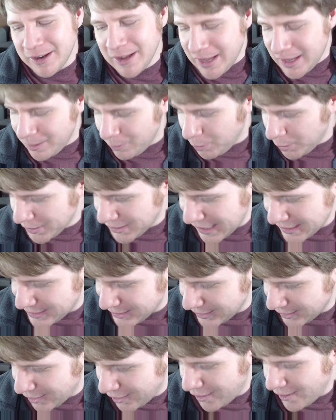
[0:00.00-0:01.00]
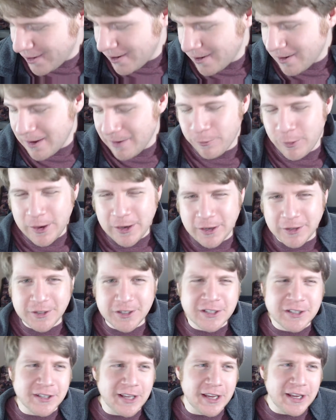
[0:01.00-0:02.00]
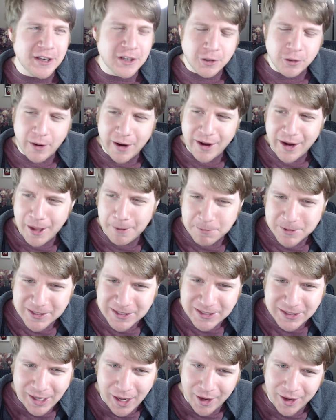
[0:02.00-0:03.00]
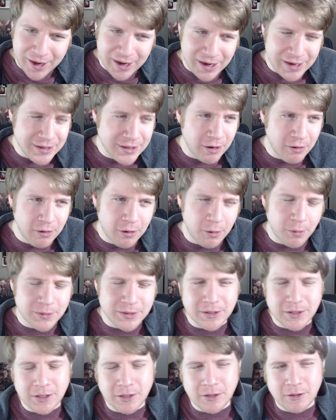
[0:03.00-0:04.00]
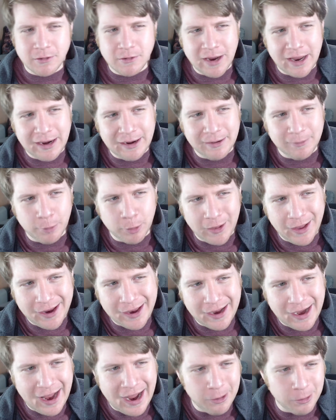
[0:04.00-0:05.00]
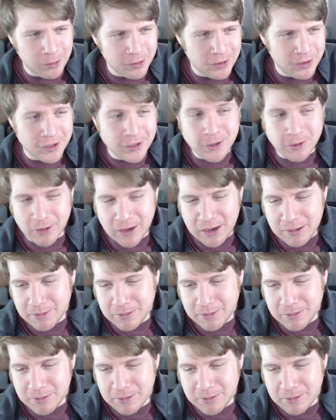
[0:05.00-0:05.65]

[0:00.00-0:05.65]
Worst case scenario, if we are just like straight up stuck and don't know what to do, and we're like an hour into the stream,